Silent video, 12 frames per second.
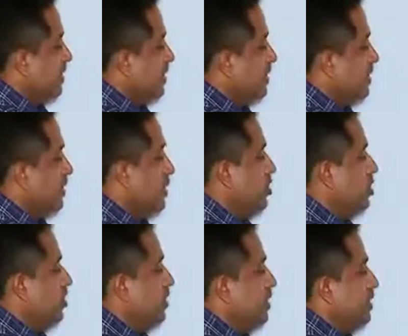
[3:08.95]
and the
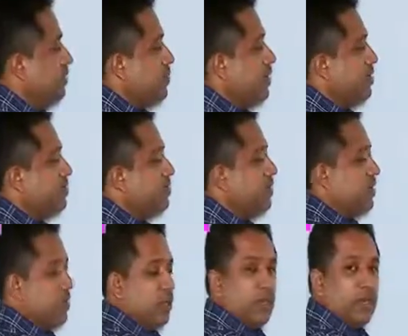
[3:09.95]
denominator becomes
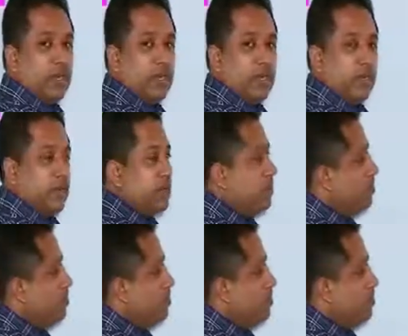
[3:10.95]
the numerator.